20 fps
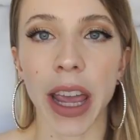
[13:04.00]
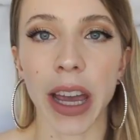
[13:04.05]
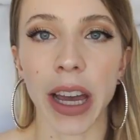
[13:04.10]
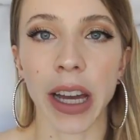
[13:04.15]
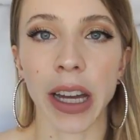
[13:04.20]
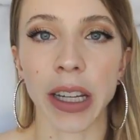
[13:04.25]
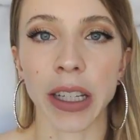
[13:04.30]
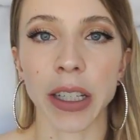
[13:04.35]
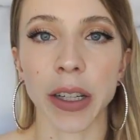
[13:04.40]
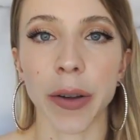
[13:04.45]

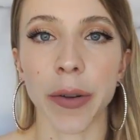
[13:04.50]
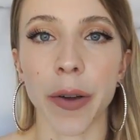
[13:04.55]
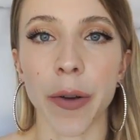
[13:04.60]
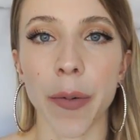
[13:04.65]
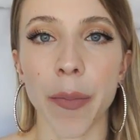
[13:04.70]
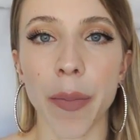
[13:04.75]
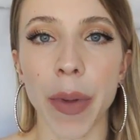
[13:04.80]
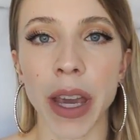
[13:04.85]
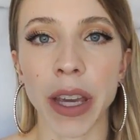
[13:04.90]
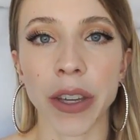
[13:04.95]
and
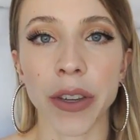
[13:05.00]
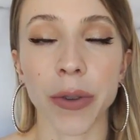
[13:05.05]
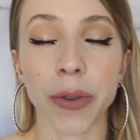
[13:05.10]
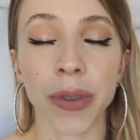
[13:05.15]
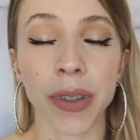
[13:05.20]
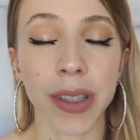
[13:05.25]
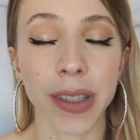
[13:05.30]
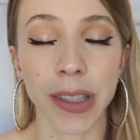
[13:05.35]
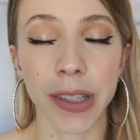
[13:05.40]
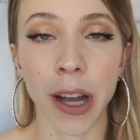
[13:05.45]
make
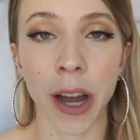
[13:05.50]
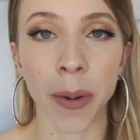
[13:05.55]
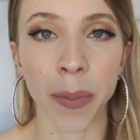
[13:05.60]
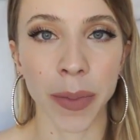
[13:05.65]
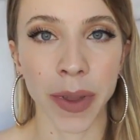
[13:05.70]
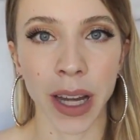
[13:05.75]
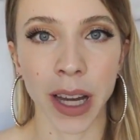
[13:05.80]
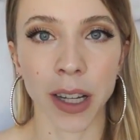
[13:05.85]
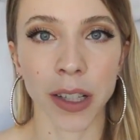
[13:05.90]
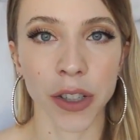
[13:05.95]
you
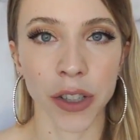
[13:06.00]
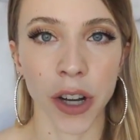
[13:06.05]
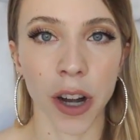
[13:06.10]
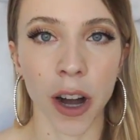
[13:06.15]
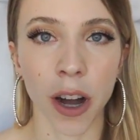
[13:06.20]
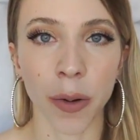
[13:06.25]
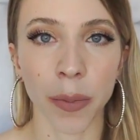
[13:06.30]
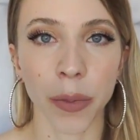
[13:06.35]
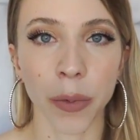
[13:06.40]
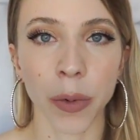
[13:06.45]
stop that
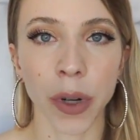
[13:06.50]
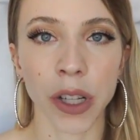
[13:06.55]
job,